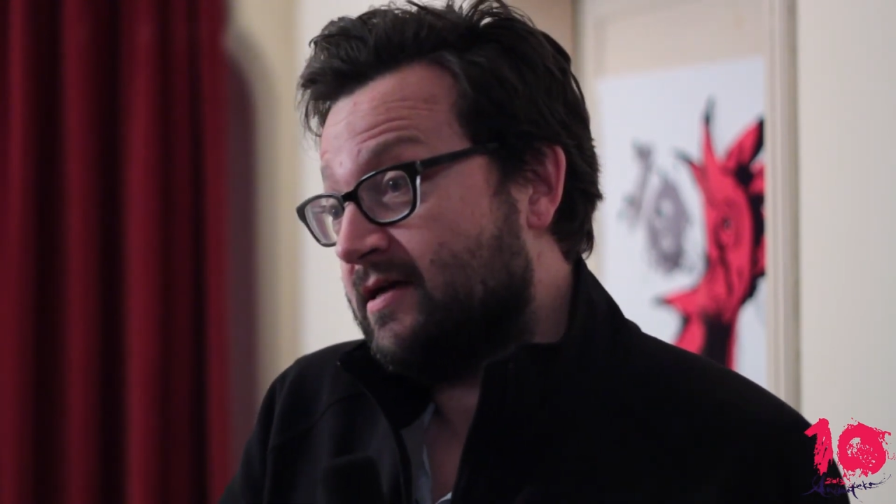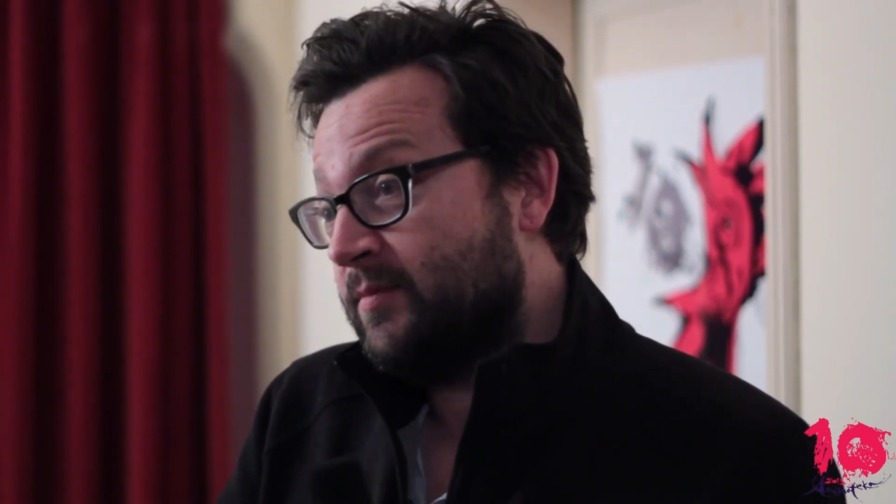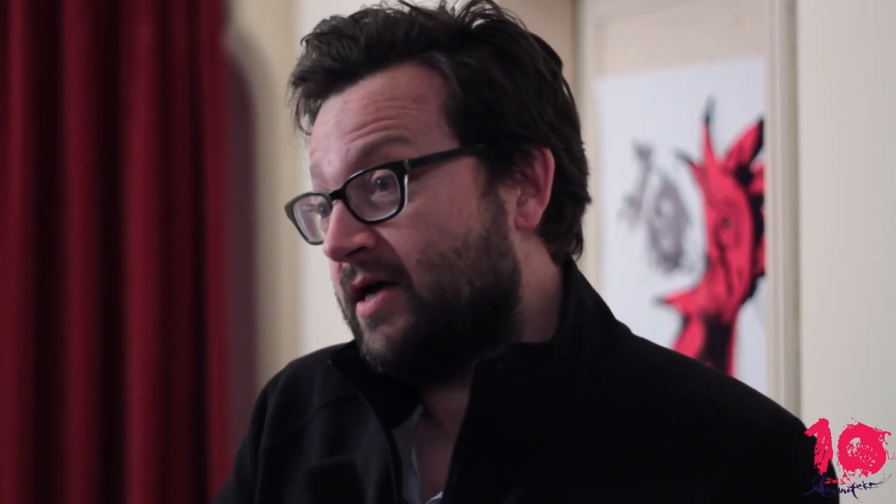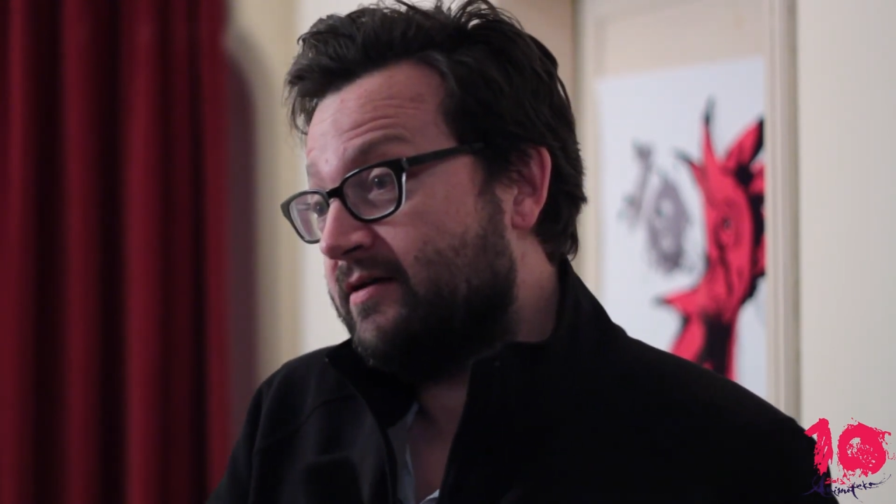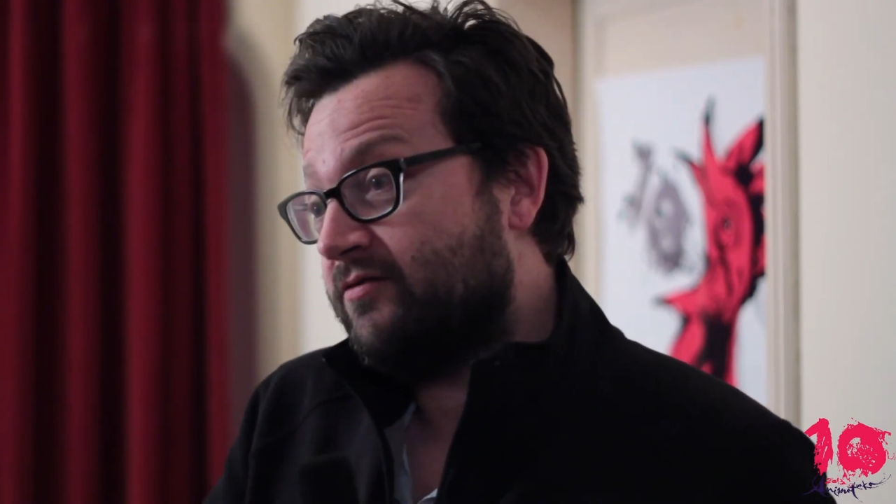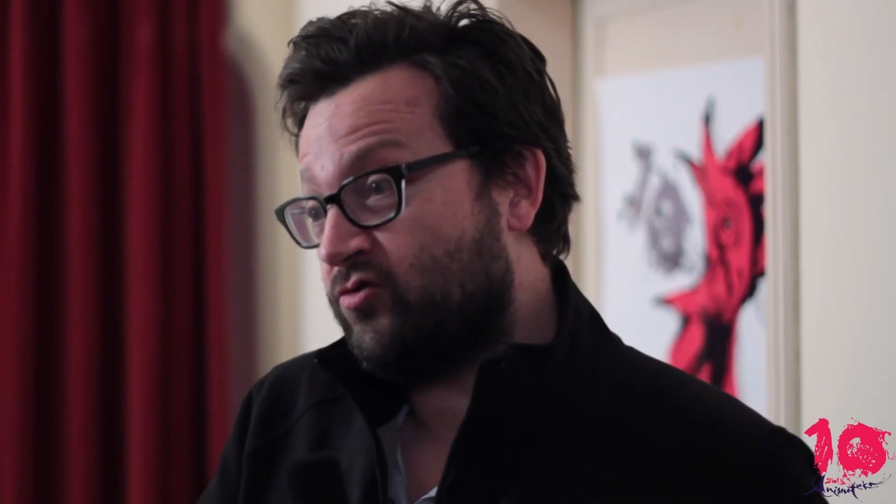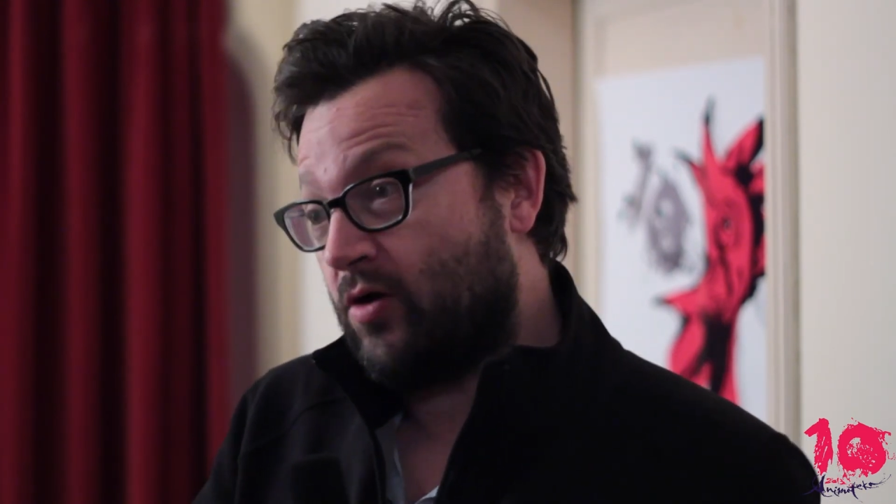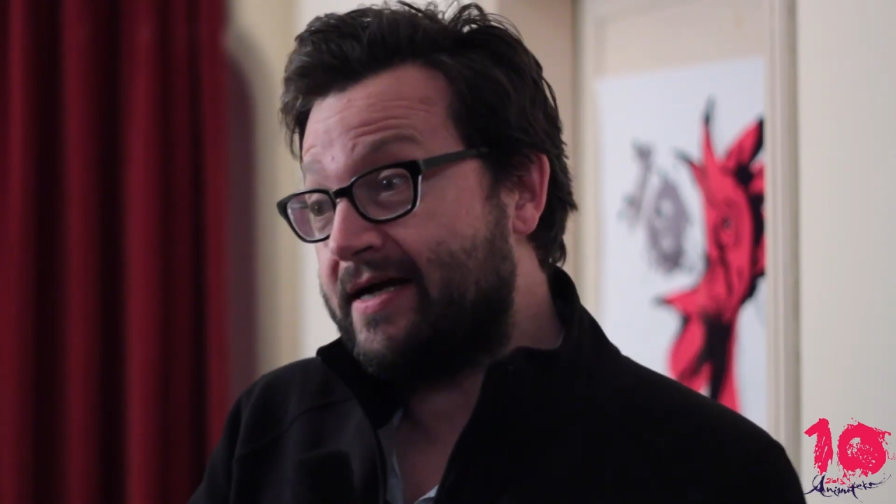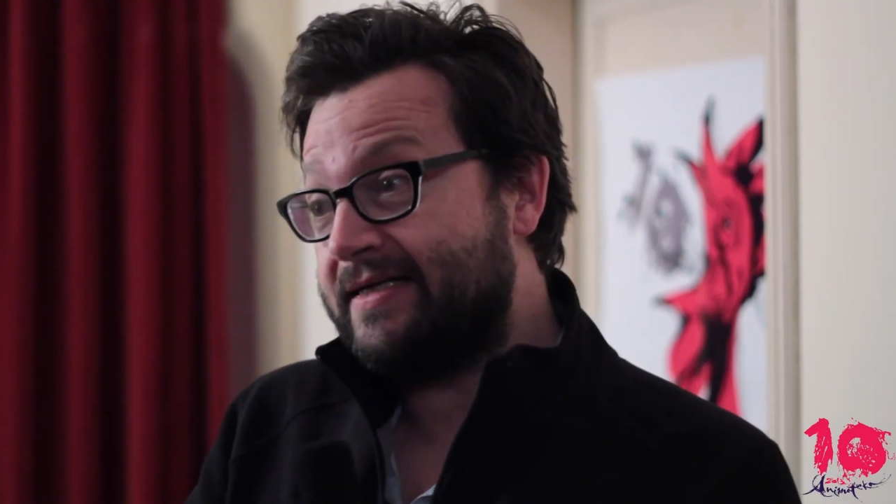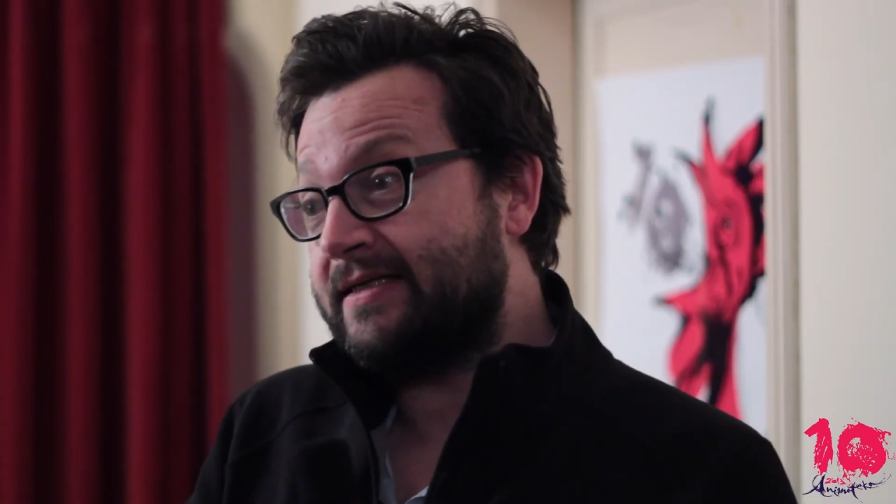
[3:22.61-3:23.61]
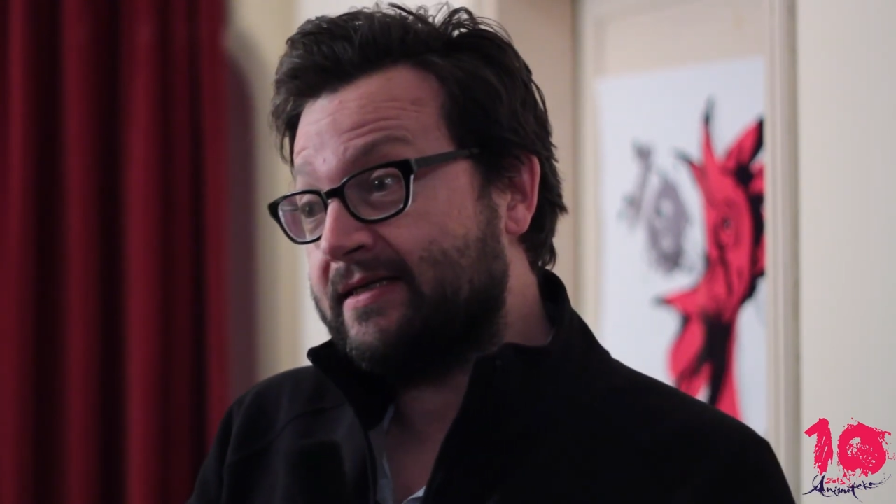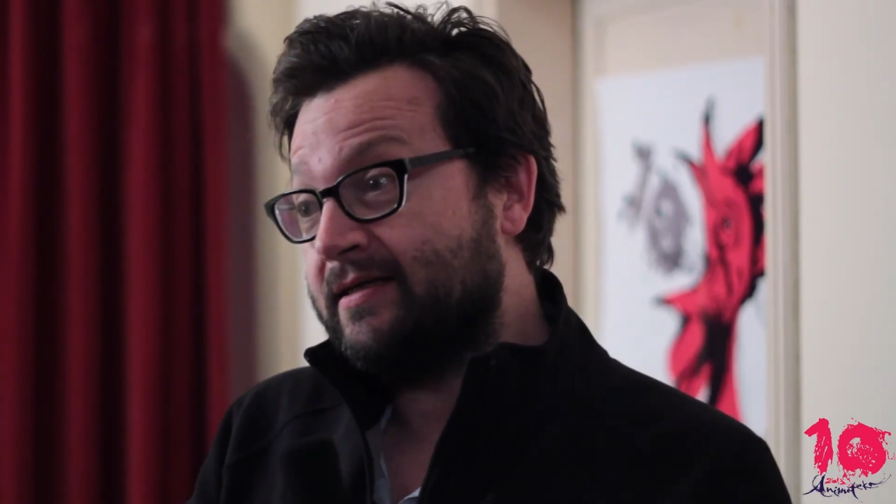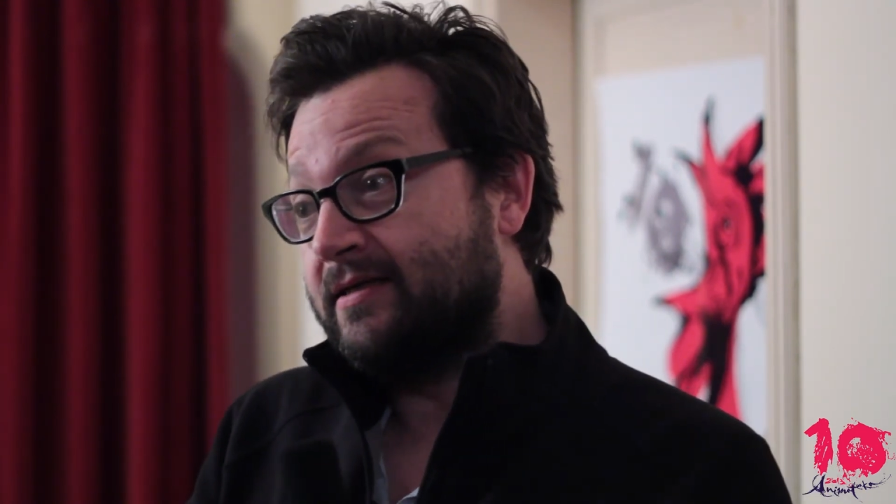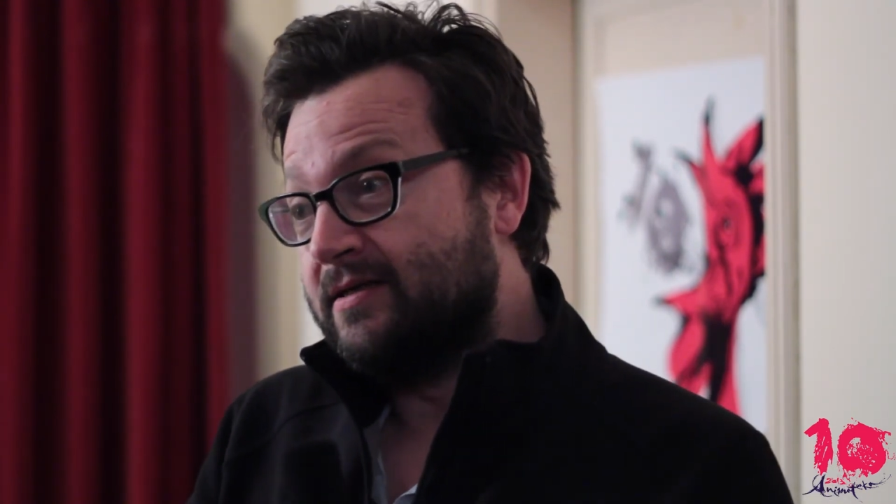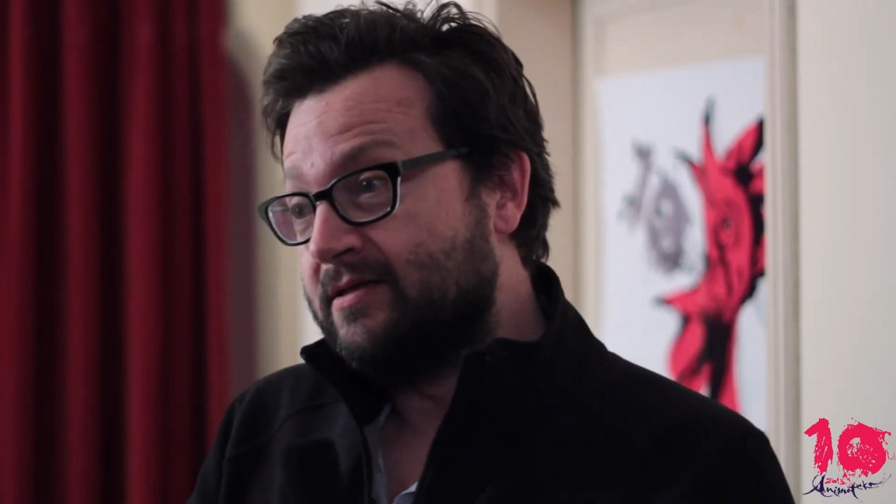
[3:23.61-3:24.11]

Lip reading: I'm not trying